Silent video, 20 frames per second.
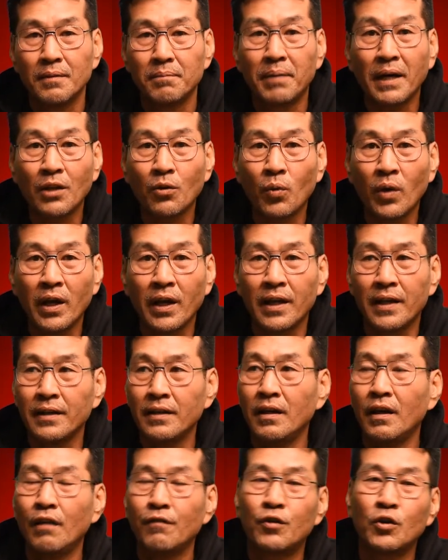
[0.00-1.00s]
By the
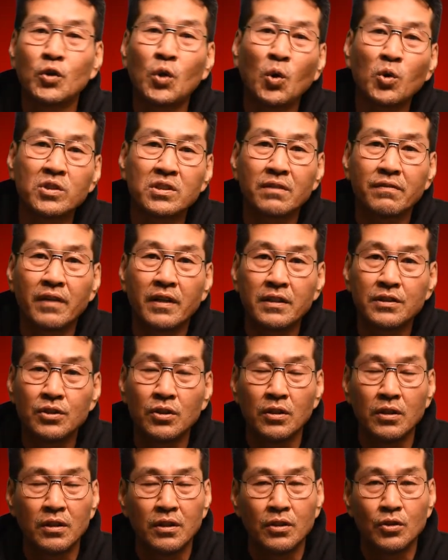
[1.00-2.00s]
way, for those of
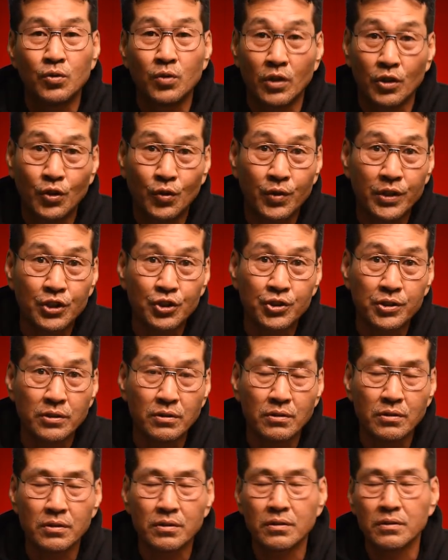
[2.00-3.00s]
us who are
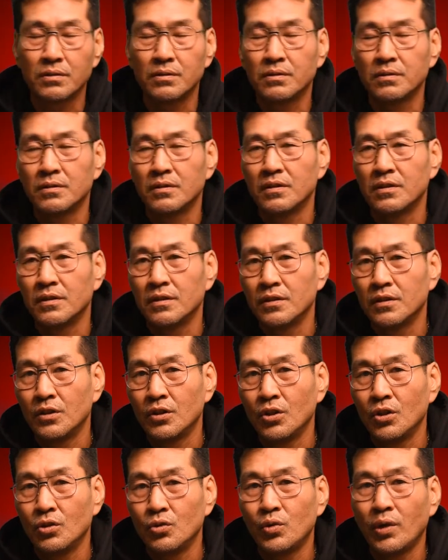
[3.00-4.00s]
Christians,
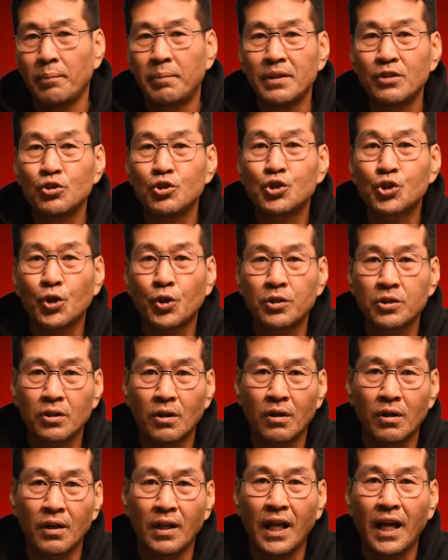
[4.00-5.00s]
who have been to church
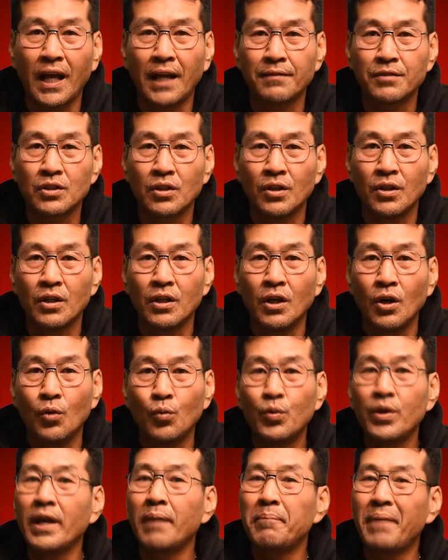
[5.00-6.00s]
all our lives,
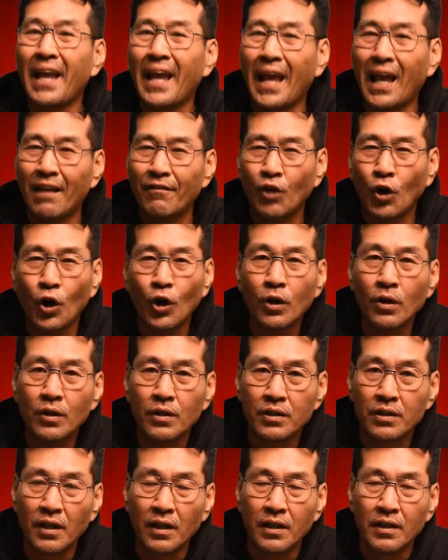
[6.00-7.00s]
we may have
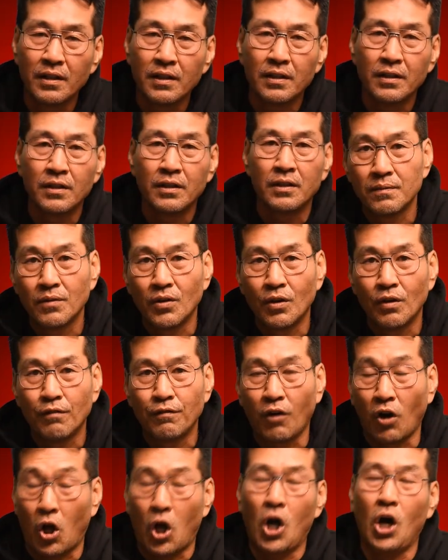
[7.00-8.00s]
heard,
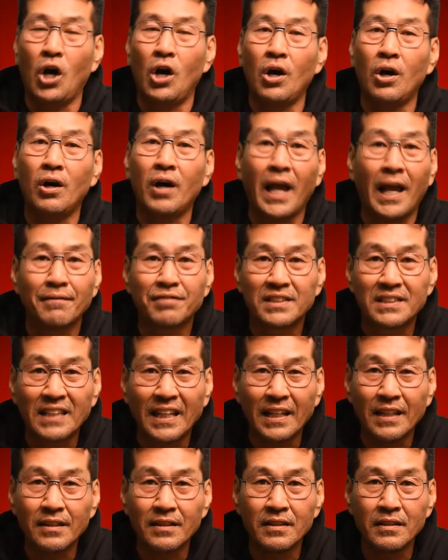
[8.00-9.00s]
for all have
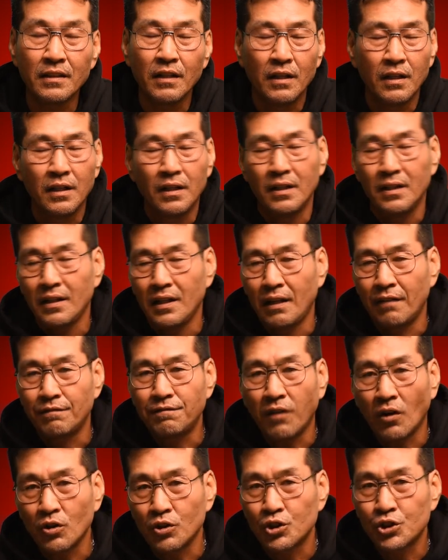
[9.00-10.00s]
sinned
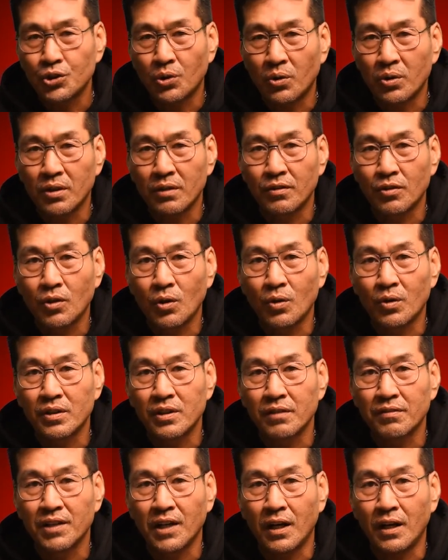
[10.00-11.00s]
and falling short of the
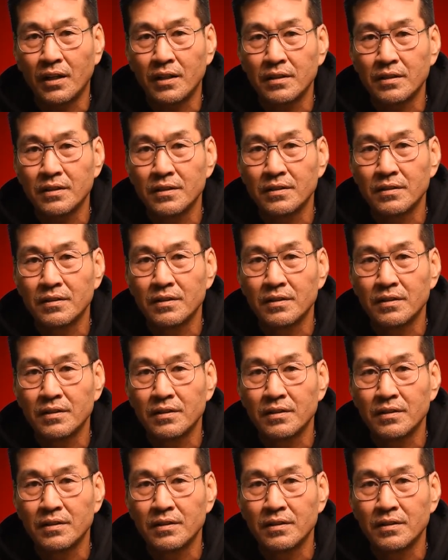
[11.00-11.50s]
glory of God?